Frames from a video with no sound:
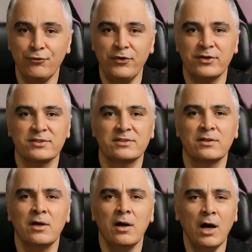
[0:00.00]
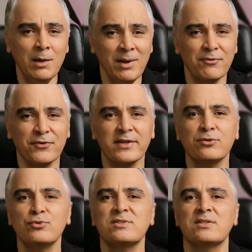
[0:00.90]
First, I'm afraid
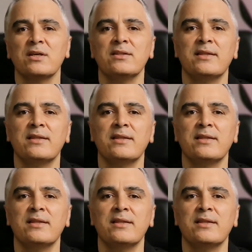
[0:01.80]
to say